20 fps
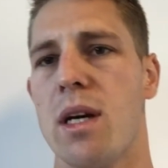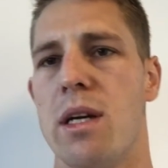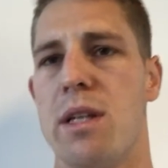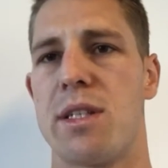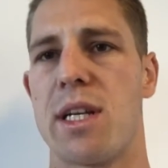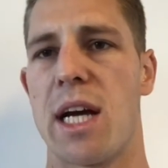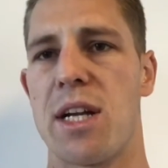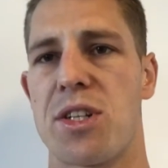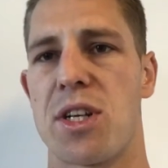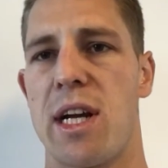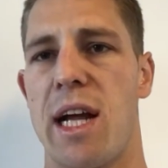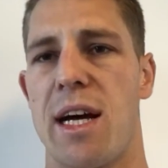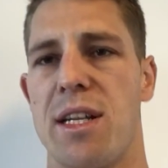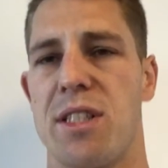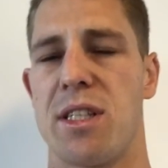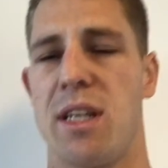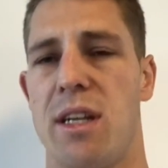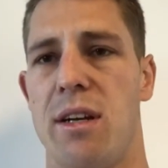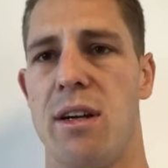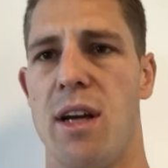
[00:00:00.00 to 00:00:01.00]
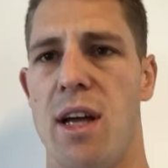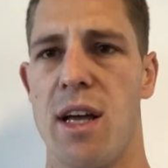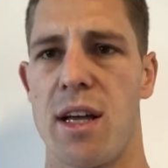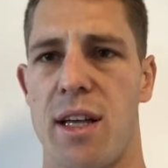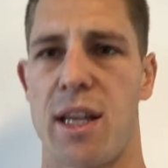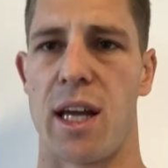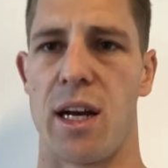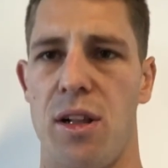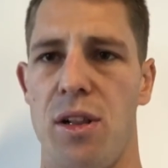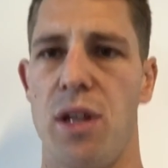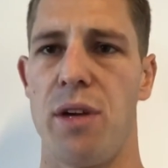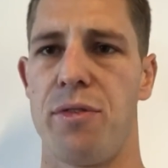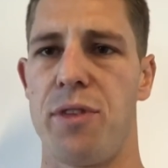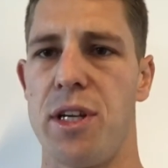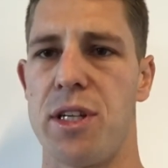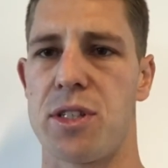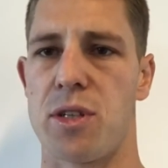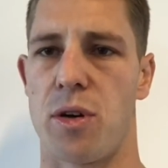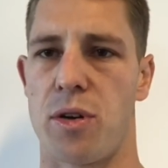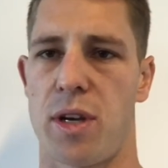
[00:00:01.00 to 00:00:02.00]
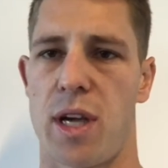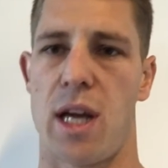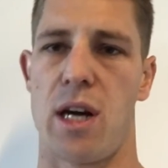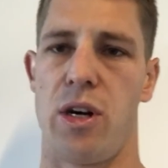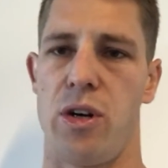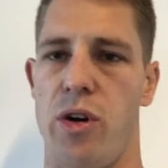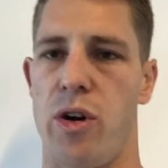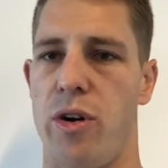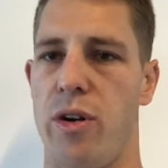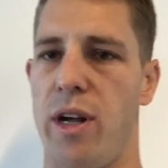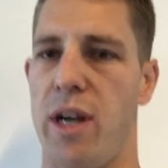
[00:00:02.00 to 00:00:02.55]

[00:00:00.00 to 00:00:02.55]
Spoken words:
tension as in, can I lift this or can I not?